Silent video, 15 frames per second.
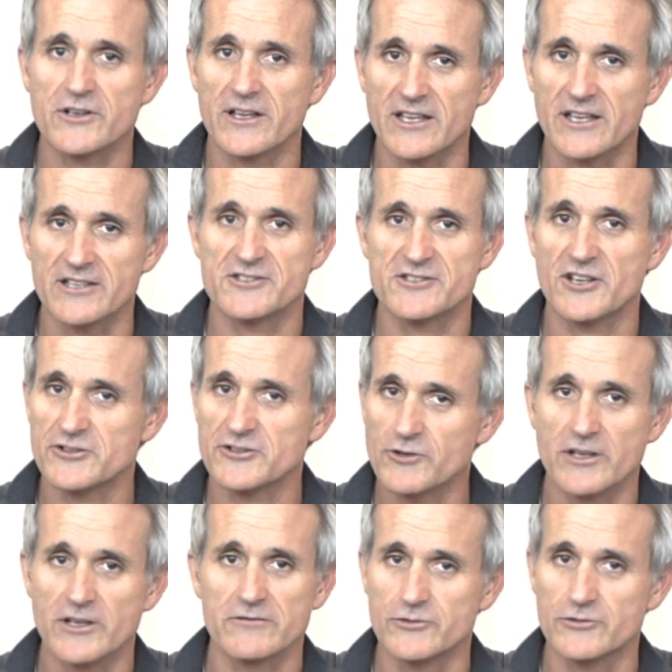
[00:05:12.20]
and it starts to
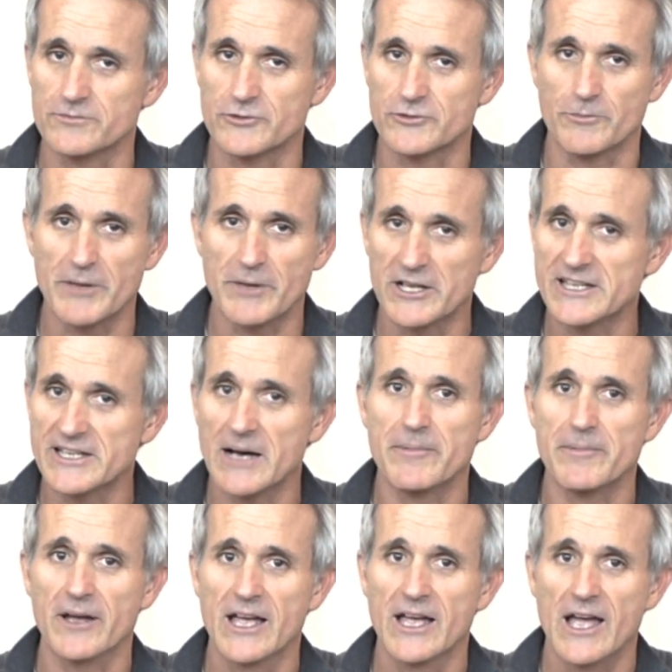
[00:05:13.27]
build
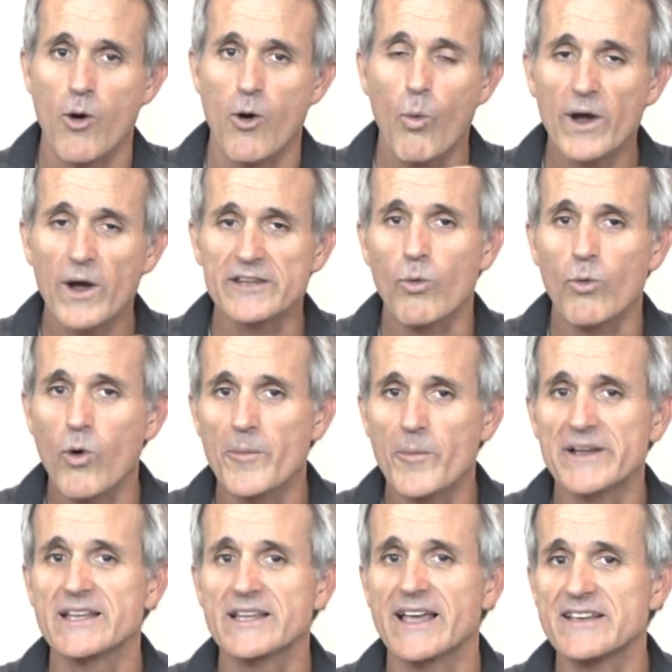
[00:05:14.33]
up when a
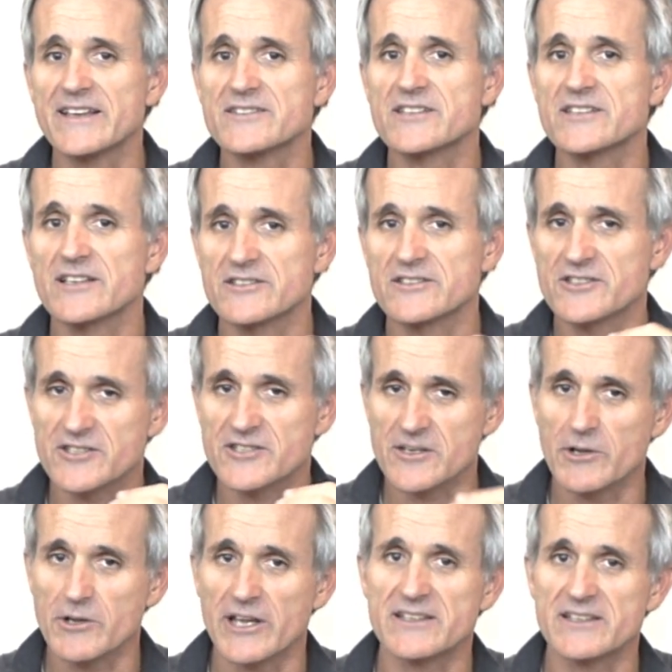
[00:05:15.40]
woman is
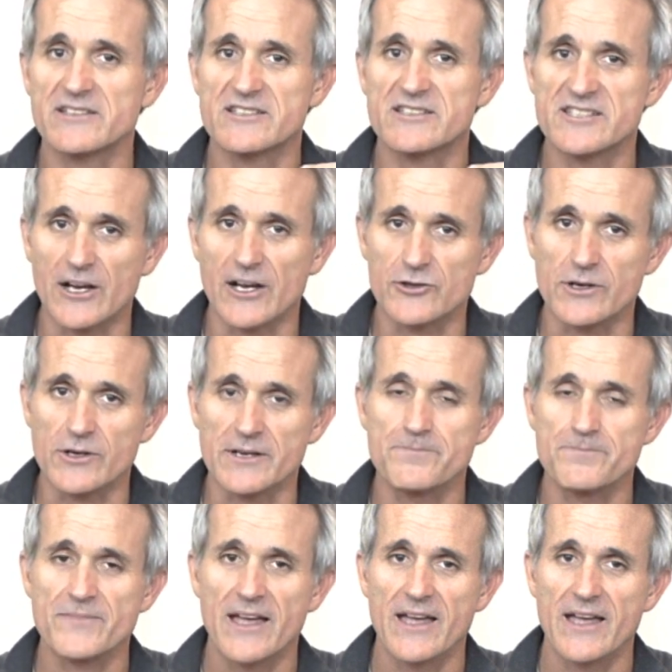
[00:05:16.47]
stimulated sexually.